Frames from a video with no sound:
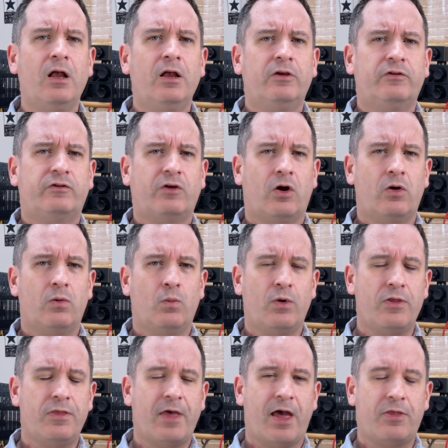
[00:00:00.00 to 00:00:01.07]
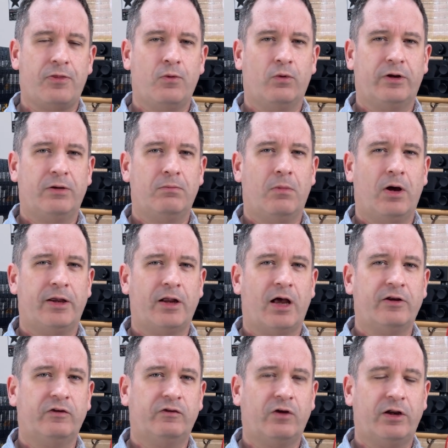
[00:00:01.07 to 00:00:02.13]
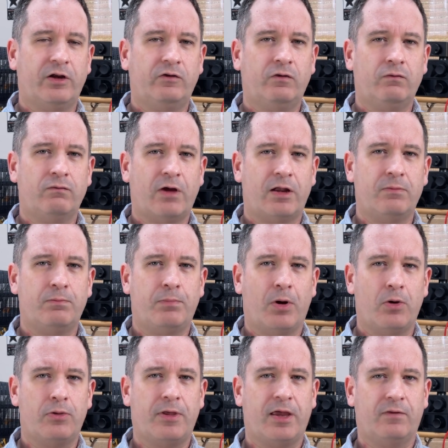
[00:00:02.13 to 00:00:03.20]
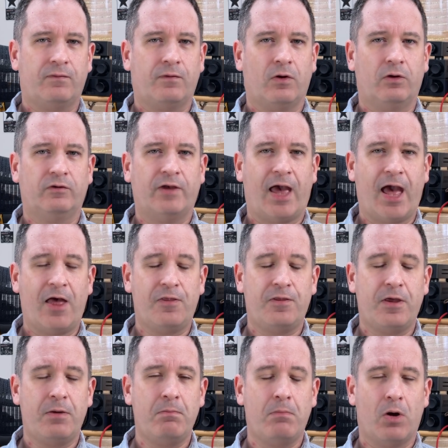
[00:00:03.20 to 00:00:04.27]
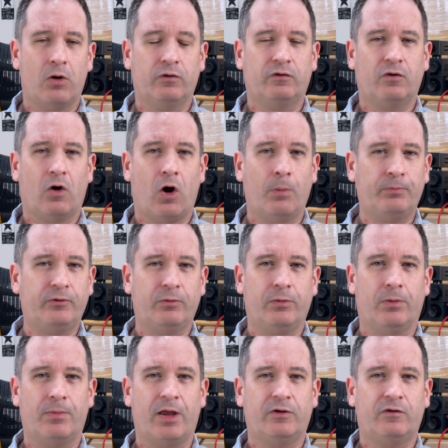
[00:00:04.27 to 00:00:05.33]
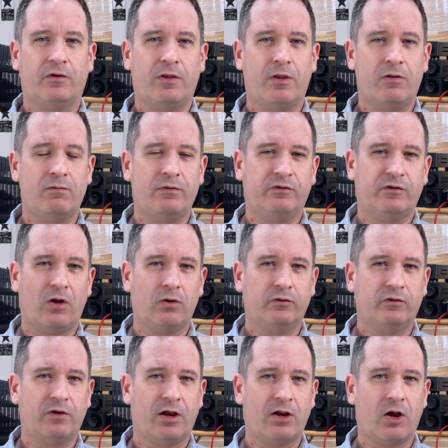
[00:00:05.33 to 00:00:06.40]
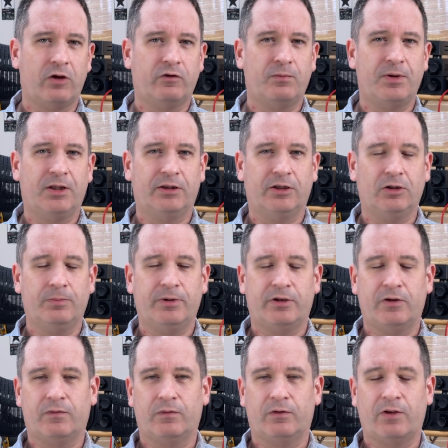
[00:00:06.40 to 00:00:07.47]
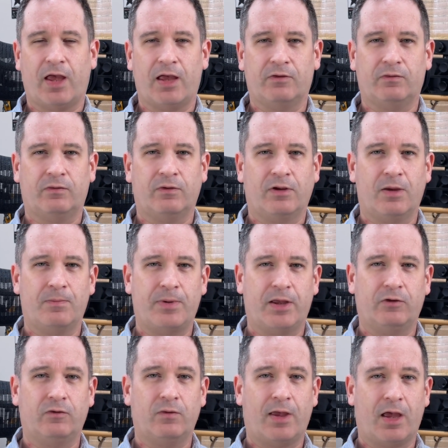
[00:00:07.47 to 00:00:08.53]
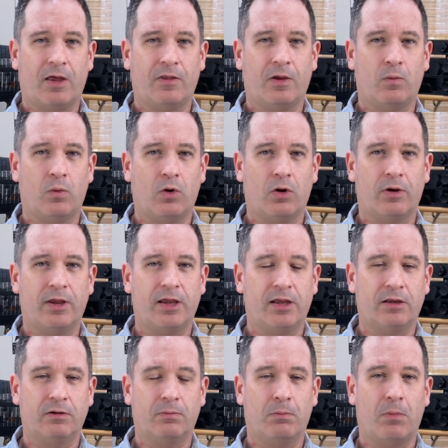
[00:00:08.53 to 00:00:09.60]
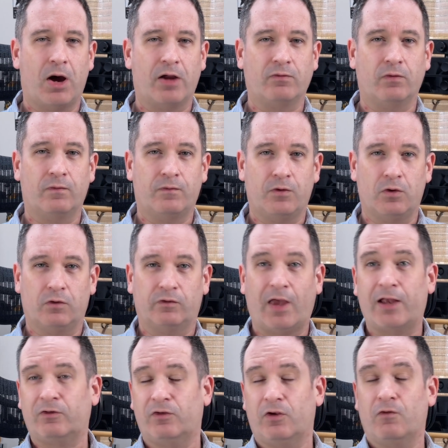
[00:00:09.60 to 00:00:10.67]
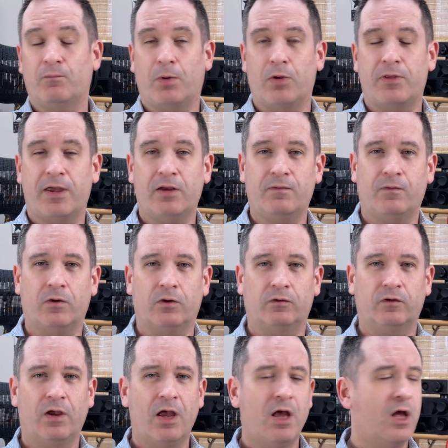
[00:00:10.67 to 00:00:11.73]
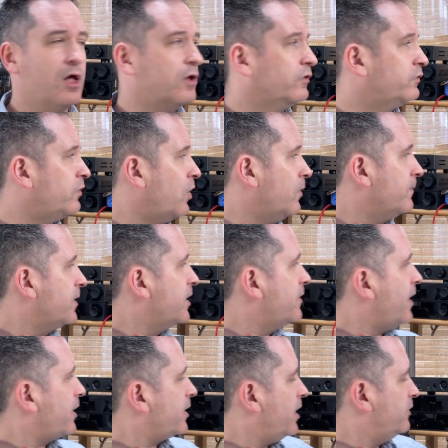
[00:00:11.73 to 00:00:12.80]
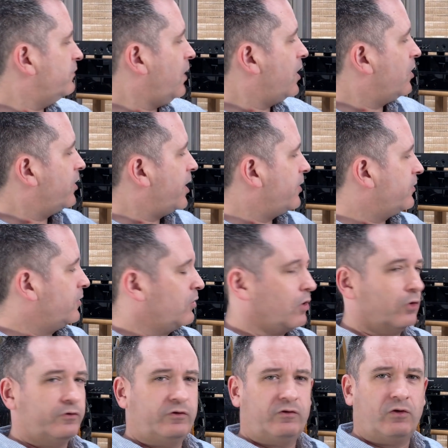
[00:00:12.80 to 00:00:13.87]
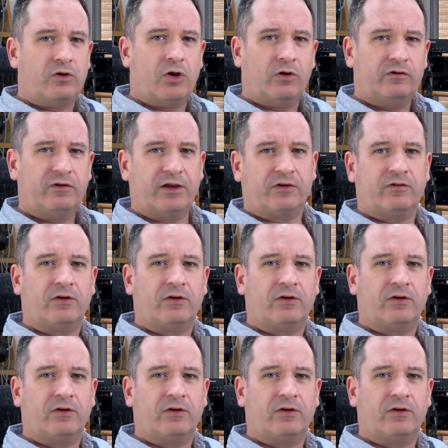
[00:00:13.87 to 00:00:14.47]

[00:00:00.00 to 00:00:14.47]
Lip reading: So with that thought in mind, I decided to run both headphones at their most optimum. And so the results are going to be a little bit different as compared to how they were in my reviews, actually, of both headphones. So in that case, I got out the good old Studio 6.